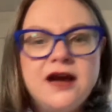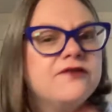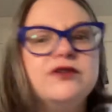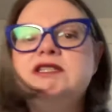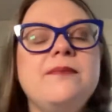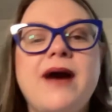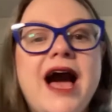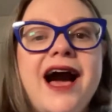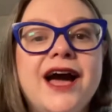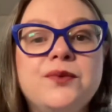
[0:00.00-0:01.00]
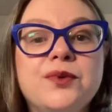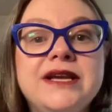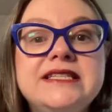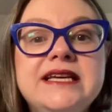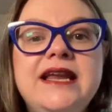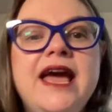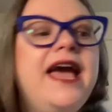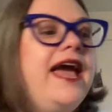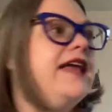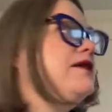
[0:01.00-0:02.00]
for some odd reason,
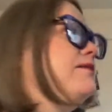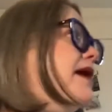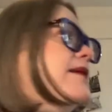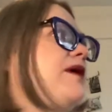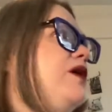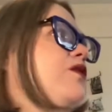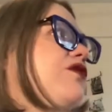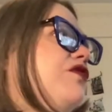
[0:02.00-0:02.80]
and maybe you